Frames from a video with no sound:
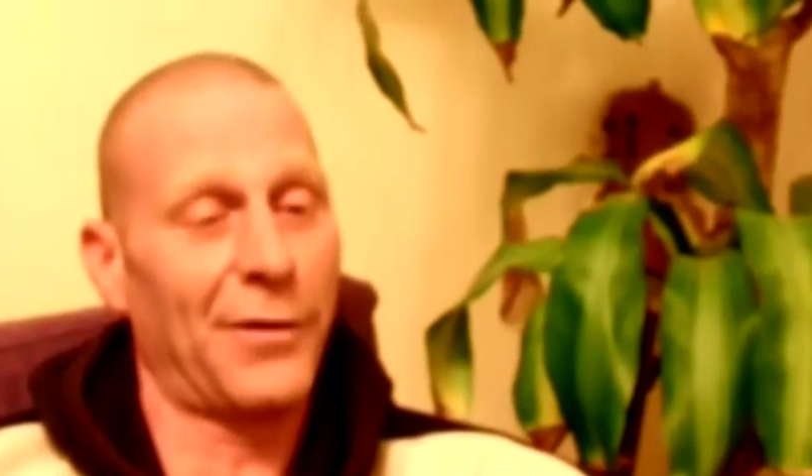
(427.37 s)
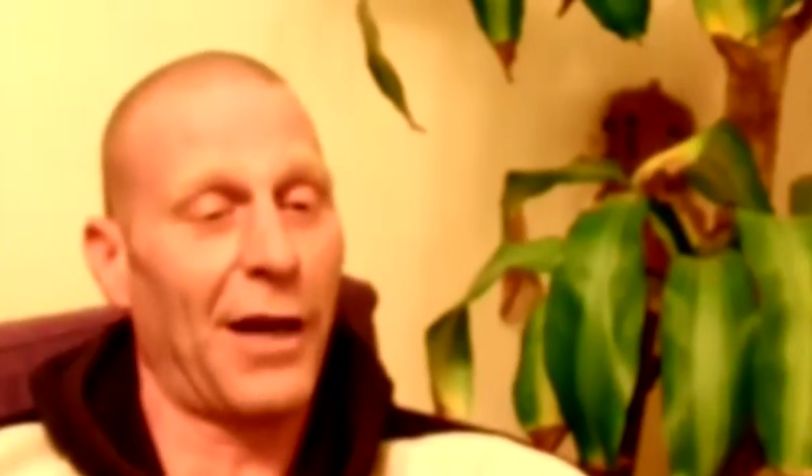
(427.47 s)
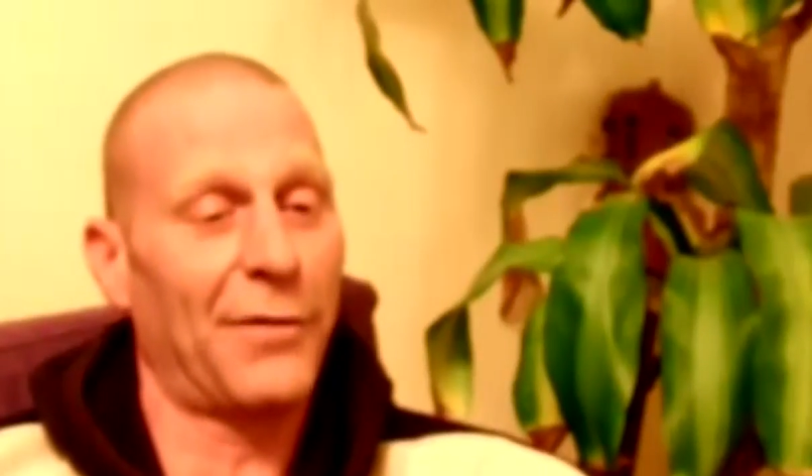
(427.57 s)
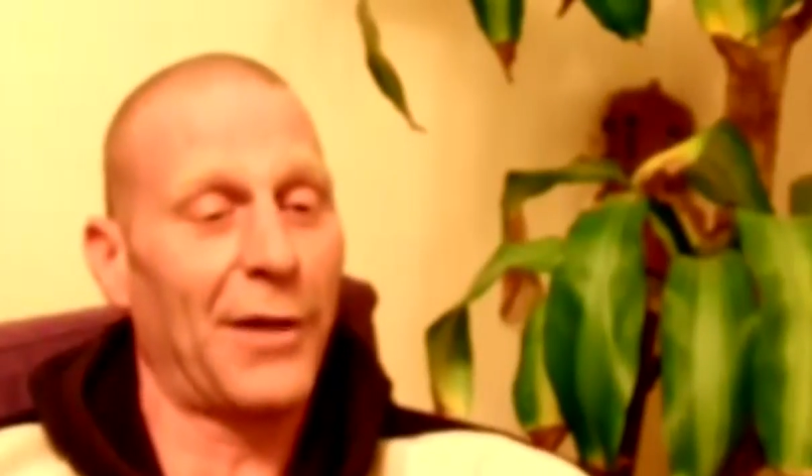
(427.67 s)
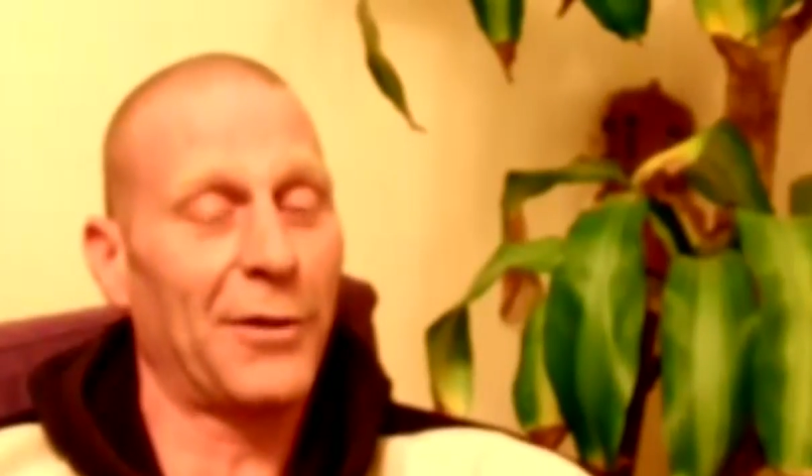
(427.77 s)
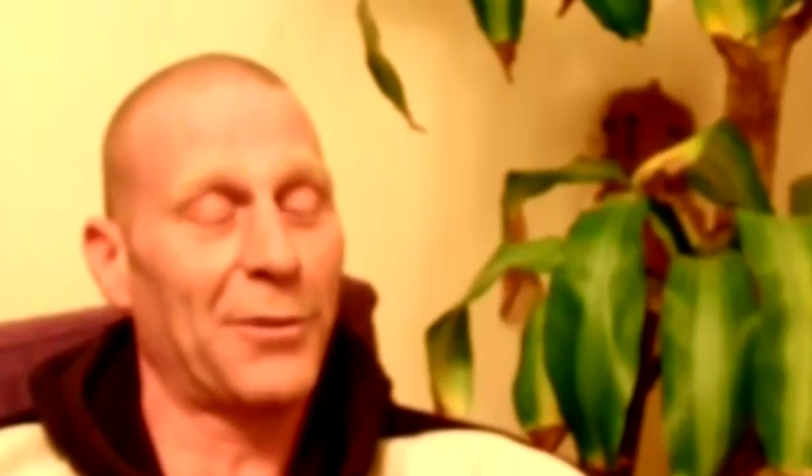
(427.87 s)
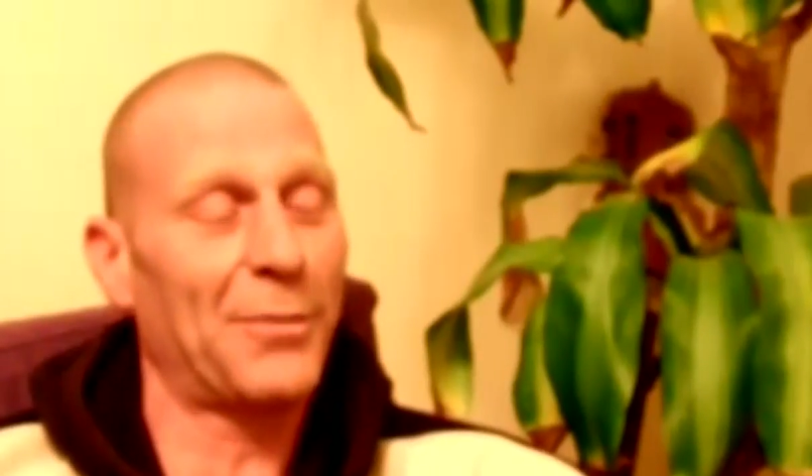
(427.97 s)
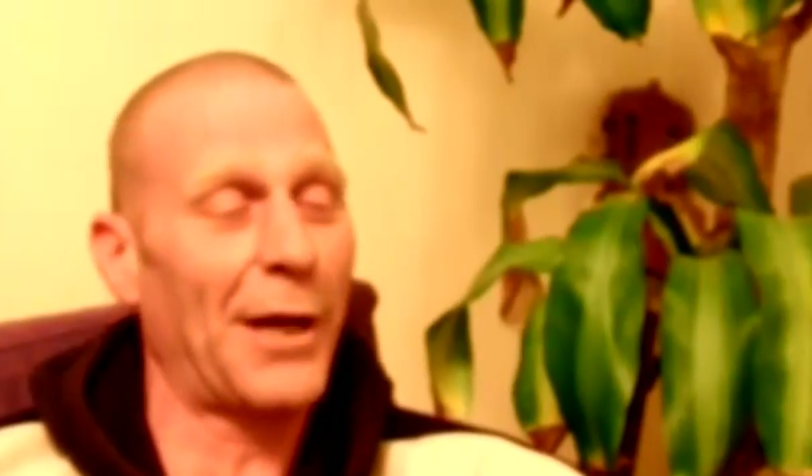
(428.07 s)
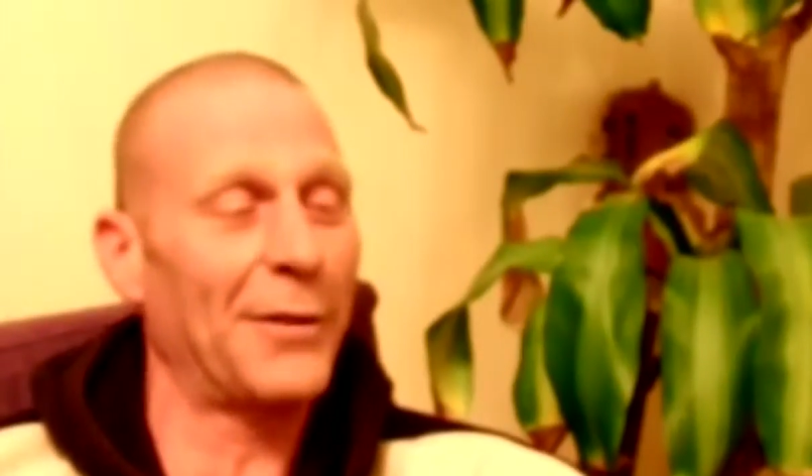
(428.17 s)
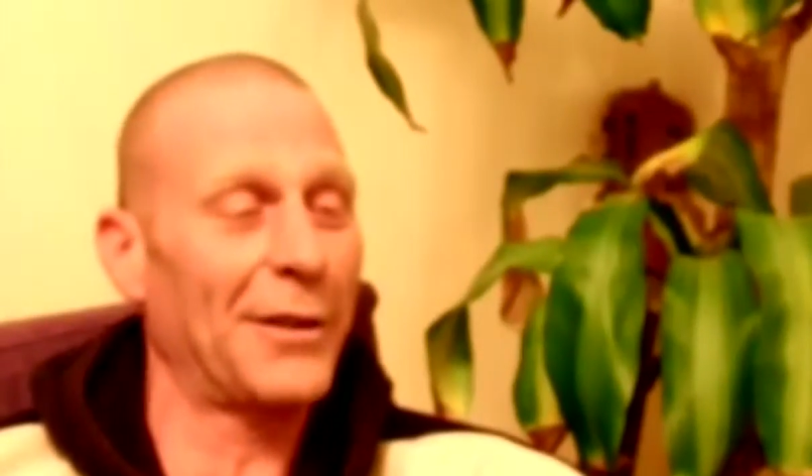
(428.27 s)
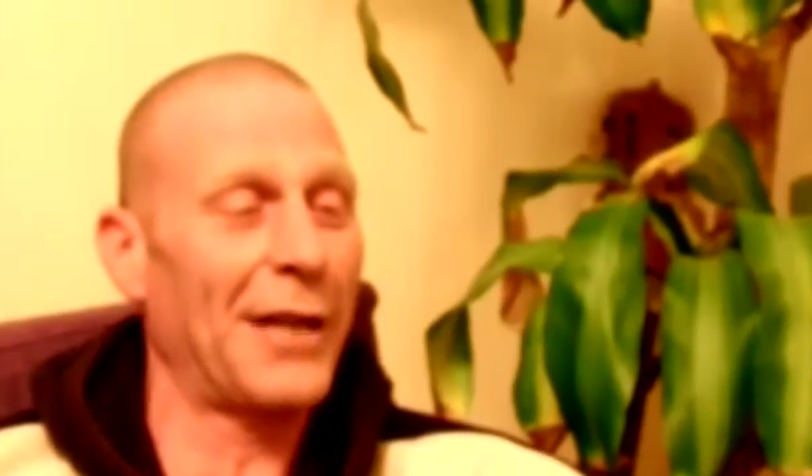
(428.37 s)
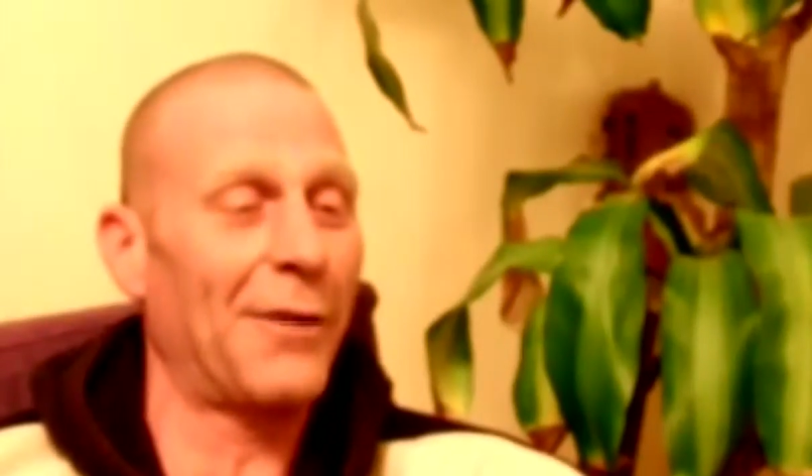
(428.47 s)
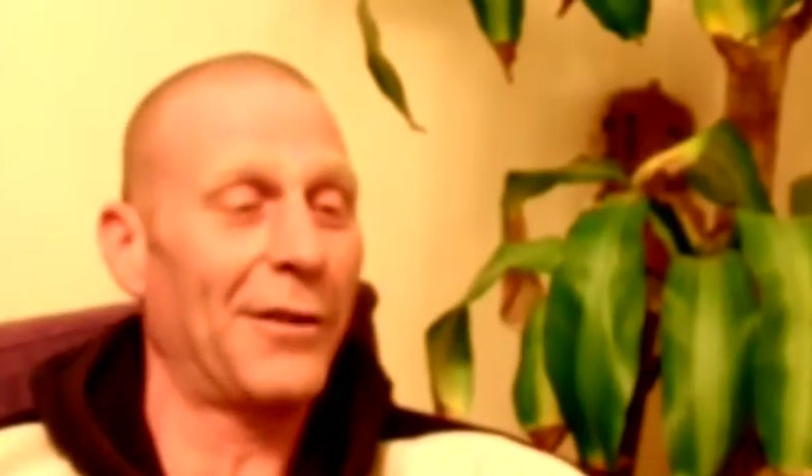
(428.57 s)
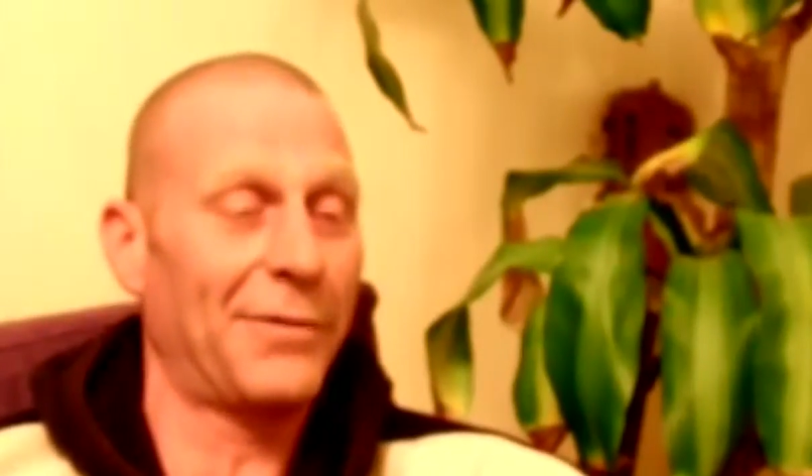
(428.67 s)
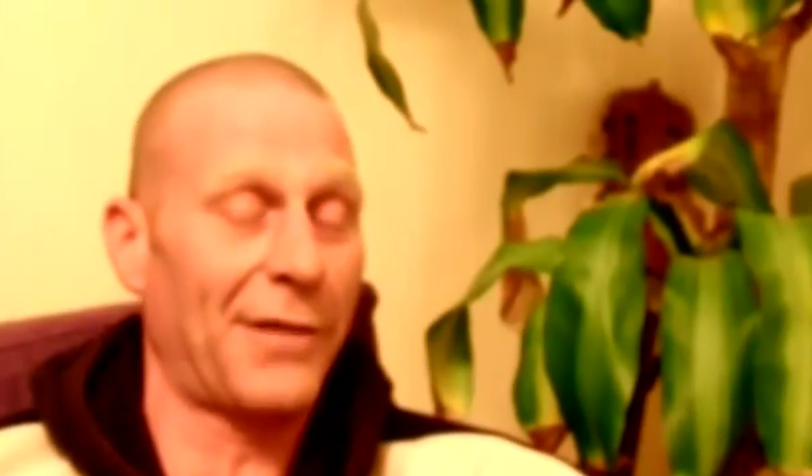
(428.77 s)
£5,000 an hour,